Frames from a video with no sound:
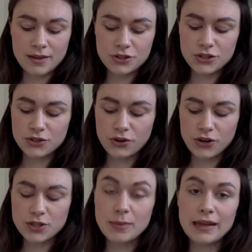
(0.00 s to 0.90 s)
She's not
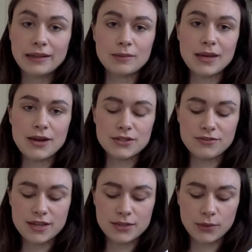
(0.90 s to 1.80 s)
going to belittle me out of
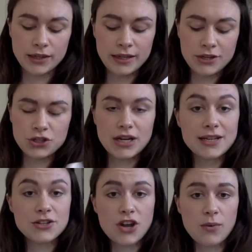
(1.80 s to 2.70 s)
this one. She
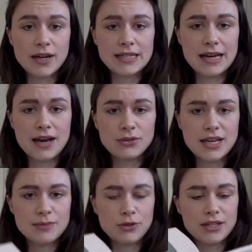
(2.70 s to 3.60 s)
has no idea how
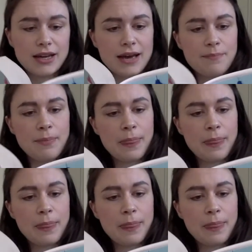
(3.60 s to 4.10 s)
desperate I am.